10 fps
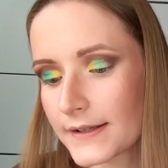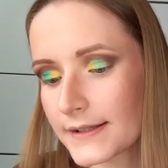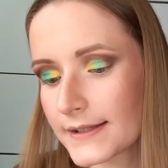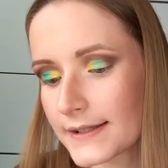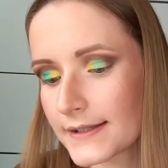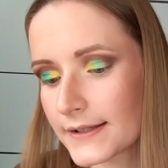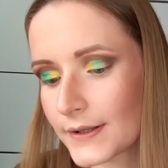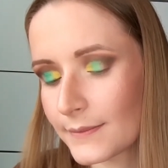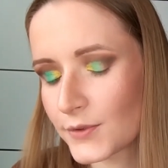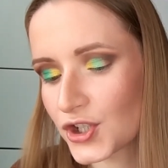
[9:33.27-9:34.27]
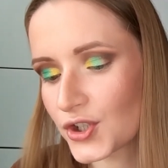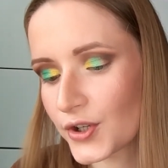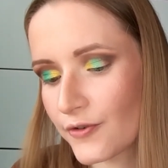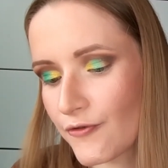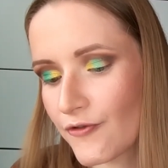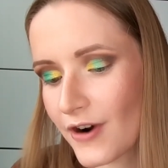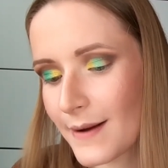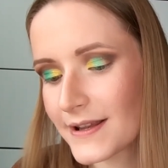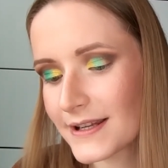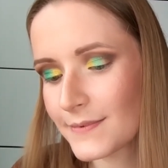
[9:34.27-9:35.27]
So I'm just going to
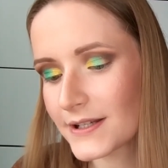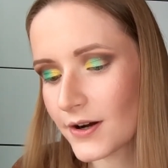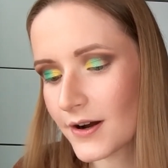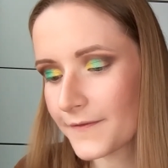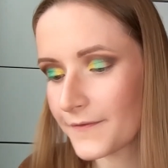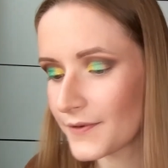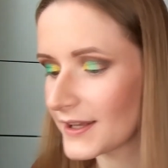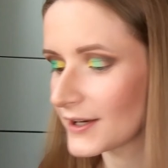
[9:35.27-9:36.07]
rub it a bit off with the